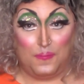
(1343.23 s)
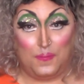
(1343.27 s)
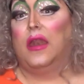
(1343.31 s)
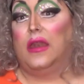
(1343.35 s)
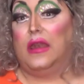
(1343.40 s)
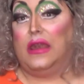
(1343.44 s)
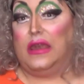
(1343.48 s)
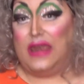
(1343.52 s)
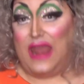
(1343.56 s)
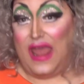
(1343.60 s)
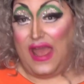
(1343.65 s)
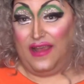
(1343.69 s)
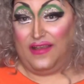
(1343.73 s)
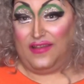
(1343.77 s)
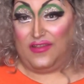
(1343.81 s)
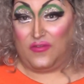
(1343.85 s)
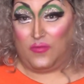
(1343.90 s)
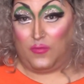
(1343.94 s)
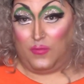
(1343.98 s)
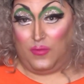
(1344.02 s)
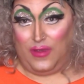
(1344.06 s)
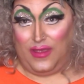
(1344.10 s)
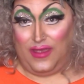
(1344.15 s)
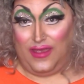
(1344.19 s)
Next
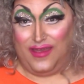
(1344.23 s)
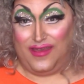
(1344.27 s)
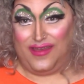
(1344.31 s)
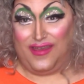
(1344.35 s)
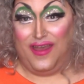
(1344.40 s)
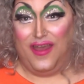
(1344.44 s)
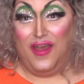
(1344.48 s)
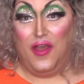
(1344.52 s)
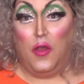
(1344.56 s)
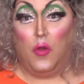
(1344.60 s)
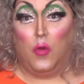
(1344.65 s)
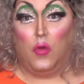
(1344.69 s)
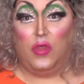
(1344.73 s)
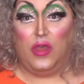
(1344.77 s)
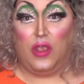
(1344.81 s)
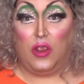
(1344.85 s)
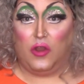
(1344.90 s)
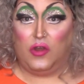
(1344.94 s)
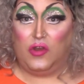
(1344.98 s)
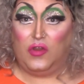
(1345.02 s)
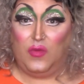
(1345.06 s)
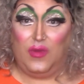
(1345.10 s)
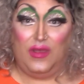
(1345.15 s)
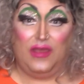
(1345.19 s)
week, they
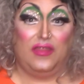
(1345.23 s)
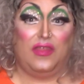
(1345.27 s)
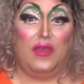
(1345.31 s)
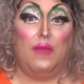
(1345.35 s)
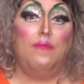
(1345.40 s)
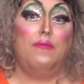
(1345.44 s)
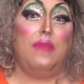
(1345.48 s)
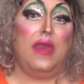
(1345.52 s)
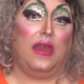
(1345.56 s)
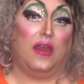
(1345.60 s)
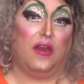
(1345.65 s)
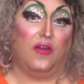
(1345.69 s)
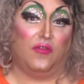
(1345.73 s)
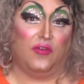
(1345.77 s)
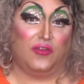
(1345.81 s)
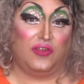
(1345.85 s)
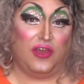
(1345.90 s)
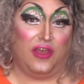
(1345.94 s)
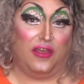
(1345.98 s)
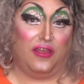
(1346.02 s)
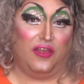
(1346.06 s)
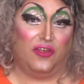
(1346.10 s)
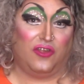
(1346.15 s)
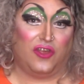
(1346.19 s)
are doing the makeover
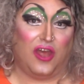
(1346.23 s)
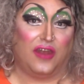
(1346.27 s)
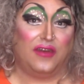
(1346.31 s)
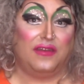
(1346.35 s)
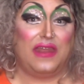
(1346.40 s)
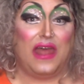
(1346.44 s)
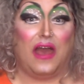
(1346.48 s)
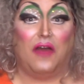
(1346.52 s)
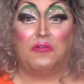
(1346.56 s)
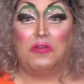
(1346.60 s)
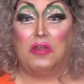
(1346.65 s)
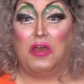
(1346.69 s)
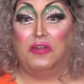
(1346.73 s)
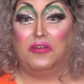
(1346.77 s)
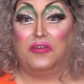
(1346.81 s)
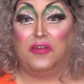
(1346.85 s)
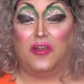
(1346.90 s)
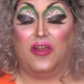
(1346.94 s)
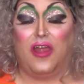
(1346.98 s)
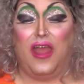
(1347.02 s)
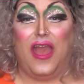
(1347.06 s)
challenge on Down Under,